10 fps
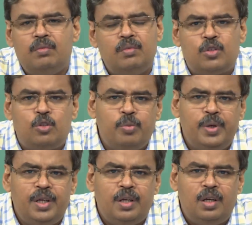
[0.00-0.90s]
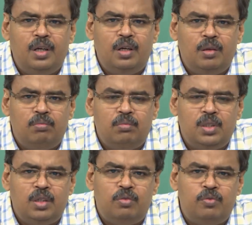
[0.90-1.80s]
It could be
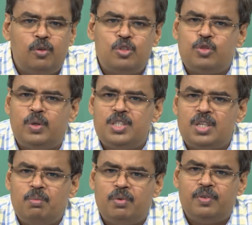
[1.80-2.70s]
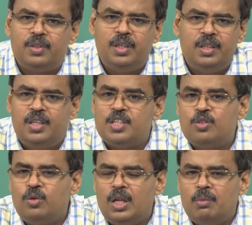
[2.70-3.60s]
force choice type of a thing, yes
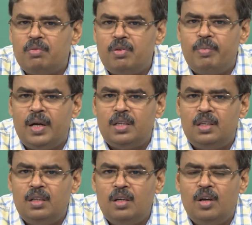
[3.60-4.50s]
no type of a pattern,